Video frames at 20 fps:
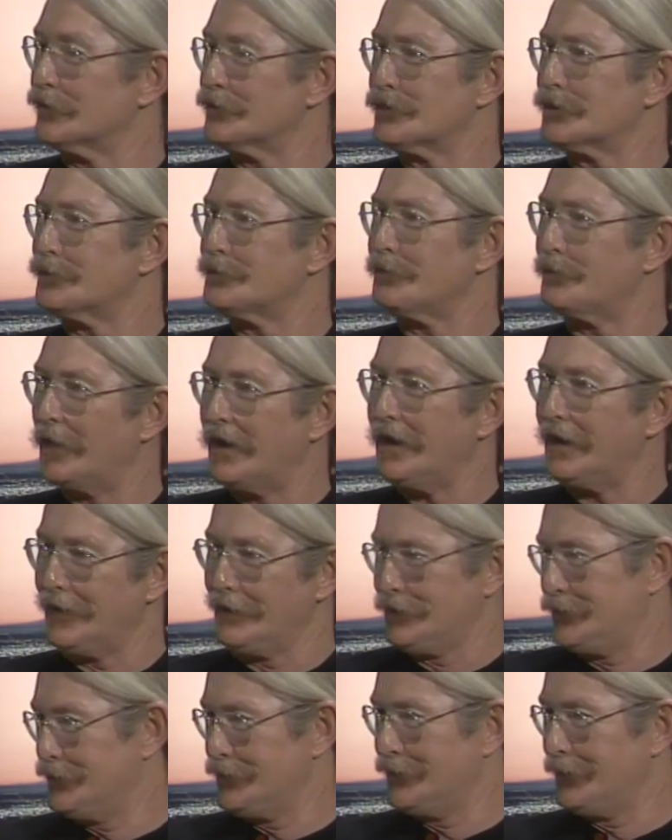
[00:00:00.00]
for
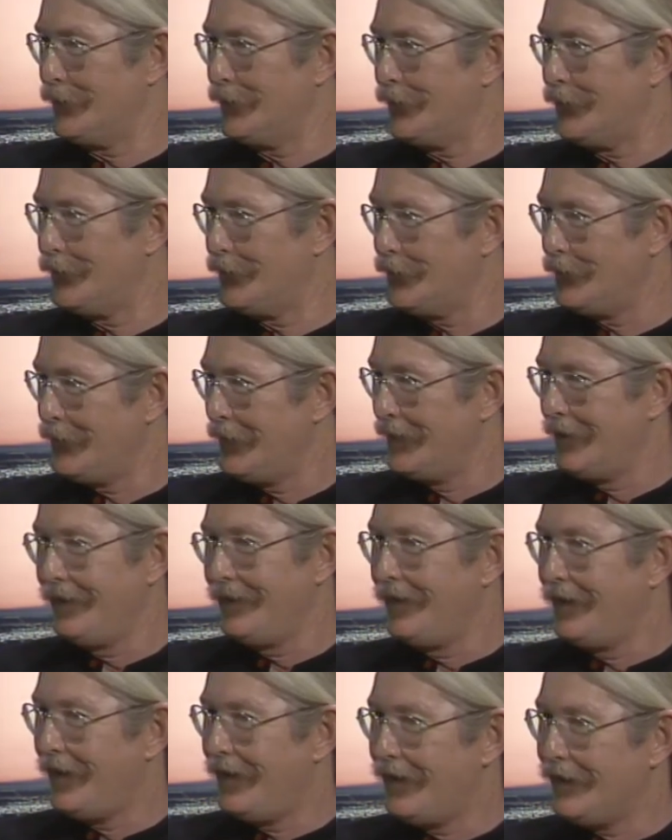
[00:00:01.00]
space, you know.
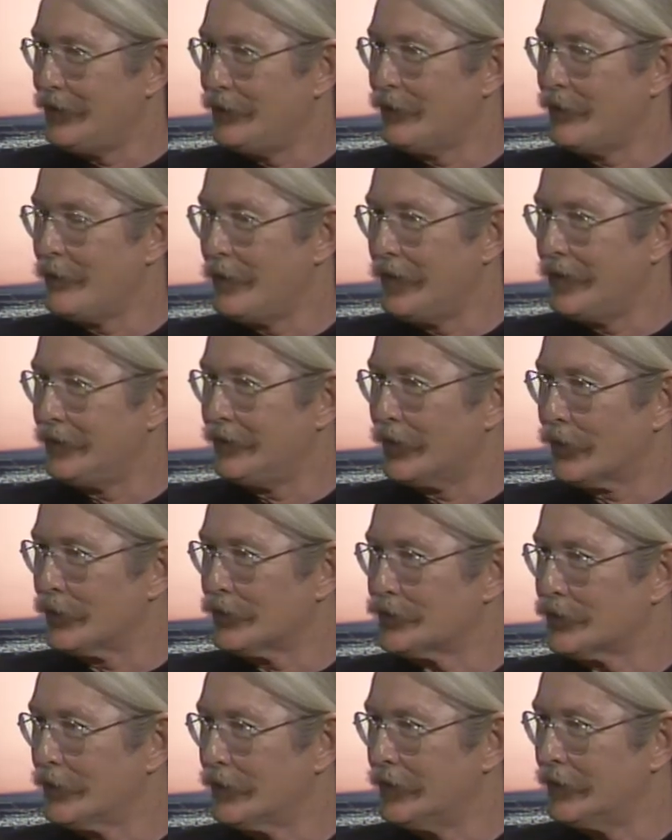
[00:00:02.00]
How do you remain
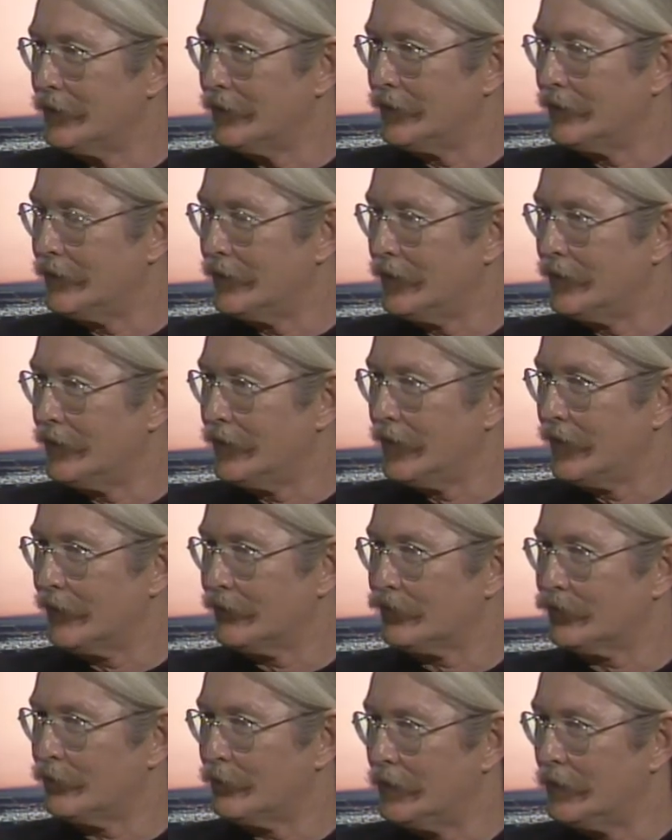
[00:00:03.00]
nurturing and have